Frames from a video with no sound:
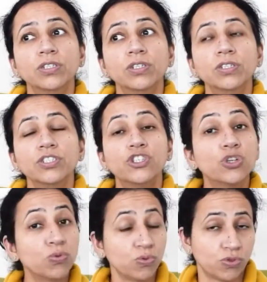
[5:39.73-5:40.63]

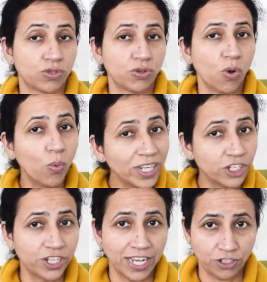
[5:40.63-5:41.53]
choose which
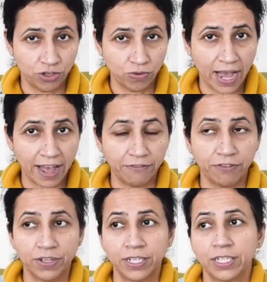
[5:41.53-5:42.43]
test to have,
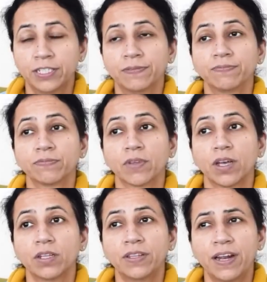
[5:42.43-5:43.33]

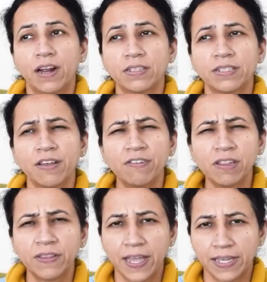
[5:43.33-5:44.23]
there are several
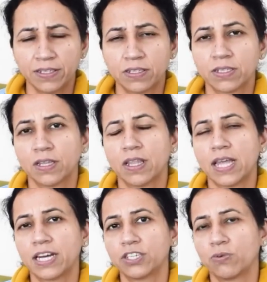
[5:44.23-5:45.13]
things
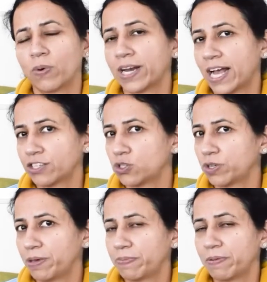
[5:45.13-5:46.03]
that one has to
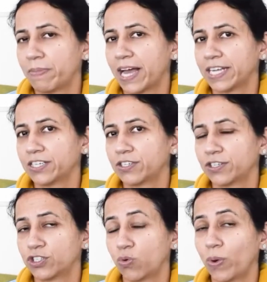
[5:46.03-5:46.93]
keep in mind.
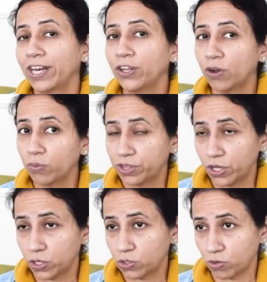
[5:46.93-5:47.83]
So when you're with your
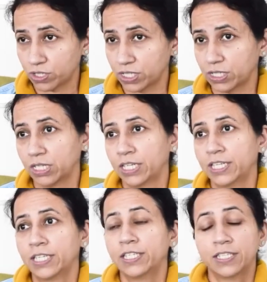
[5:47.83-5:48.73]
doctor,
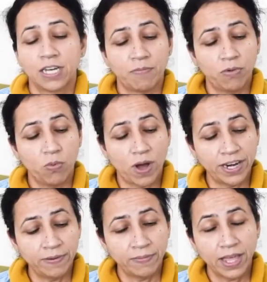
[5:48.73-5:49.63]
number one,
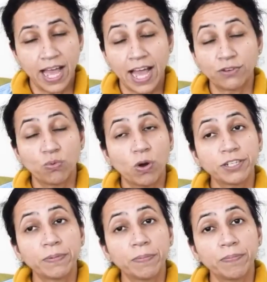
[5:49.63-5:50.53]
at
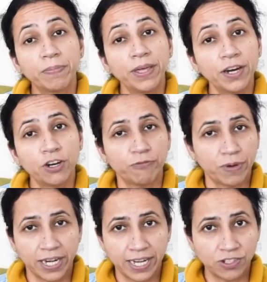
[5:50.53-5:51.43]
what period of
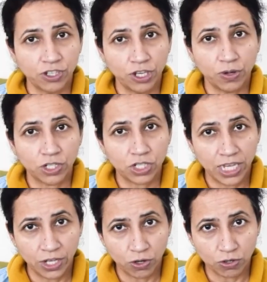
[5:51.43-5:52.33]
pregnancy you are seeing
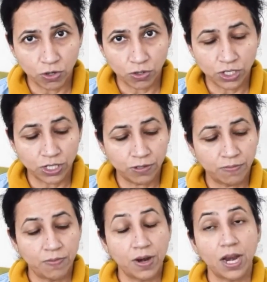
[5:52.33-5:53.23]
your doctor.
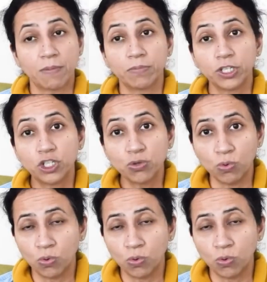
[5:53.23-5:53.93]
Number two,